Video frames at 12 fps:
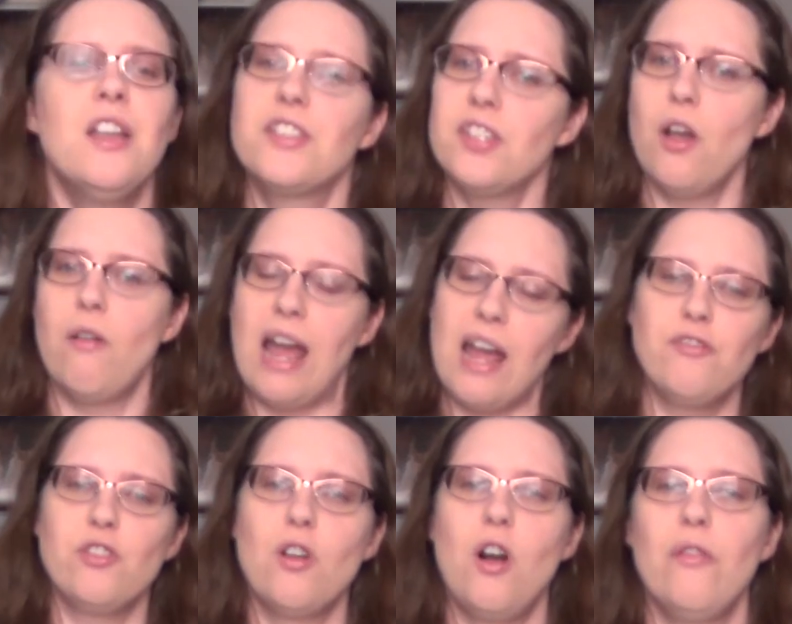So
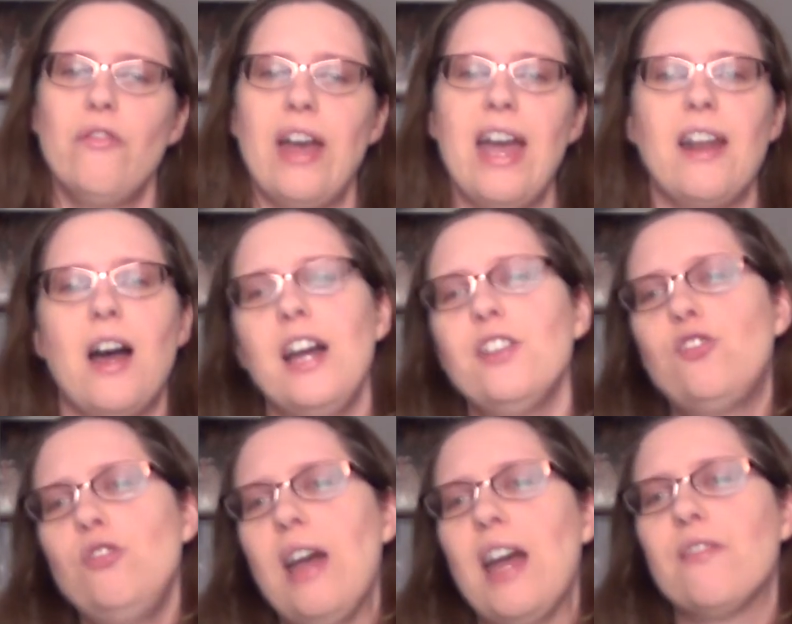after all that, I
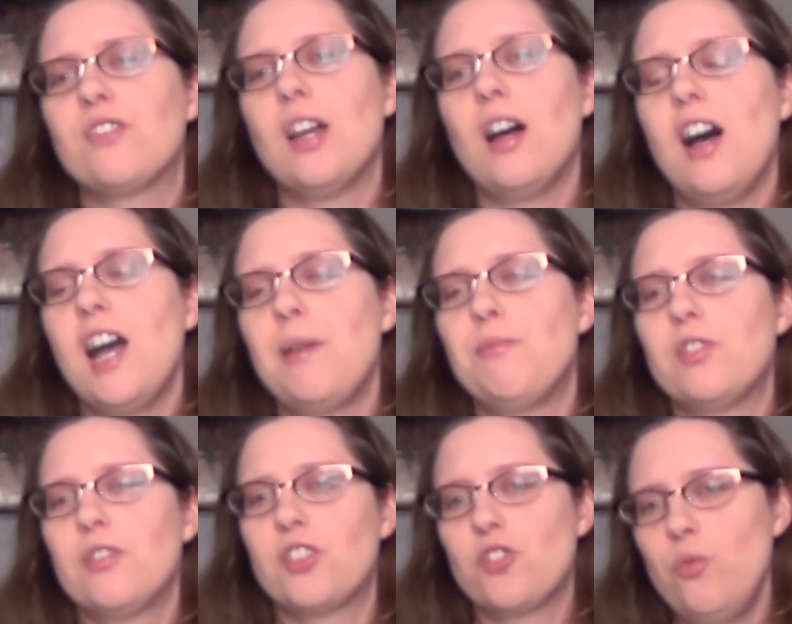do have time
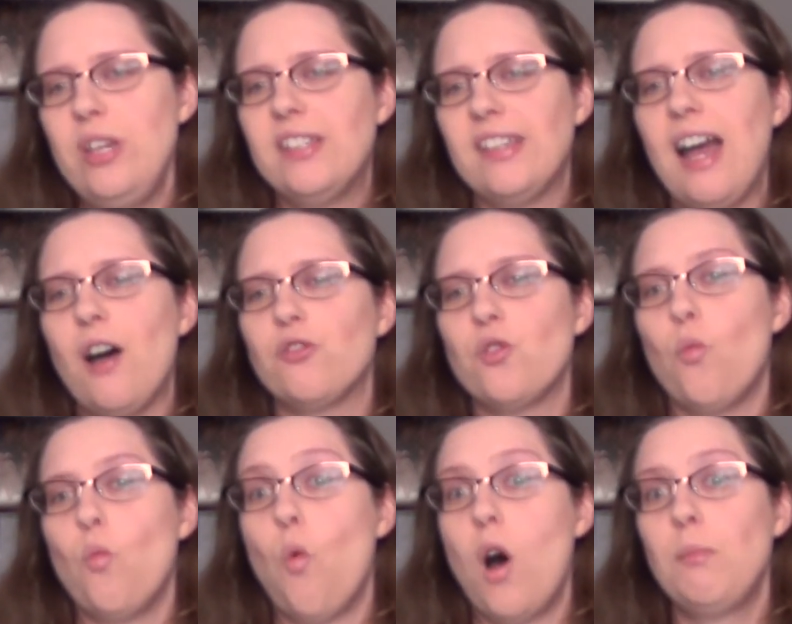to squeeze out
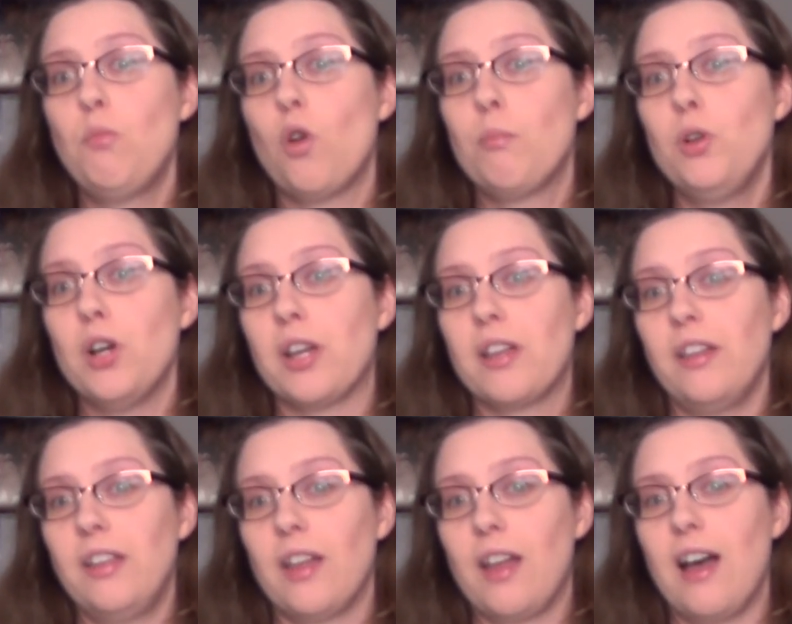one more book,
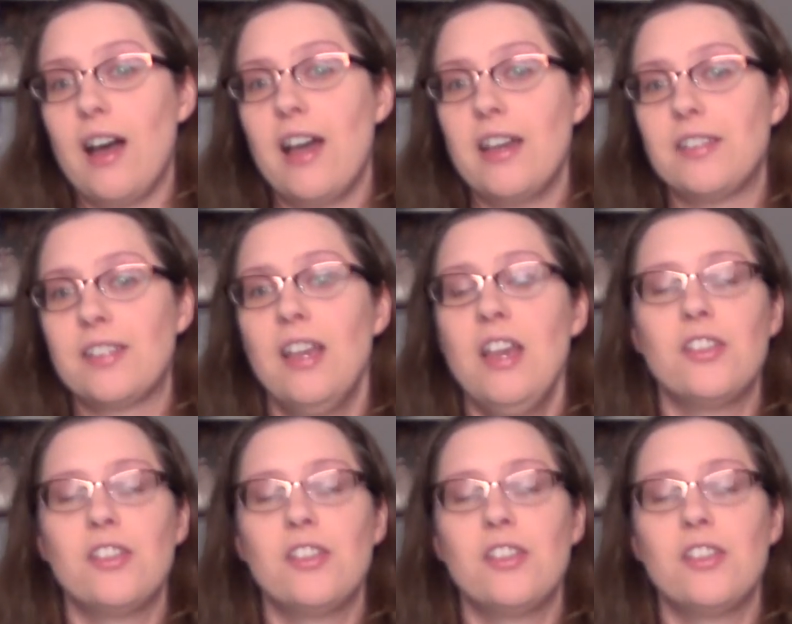you guys.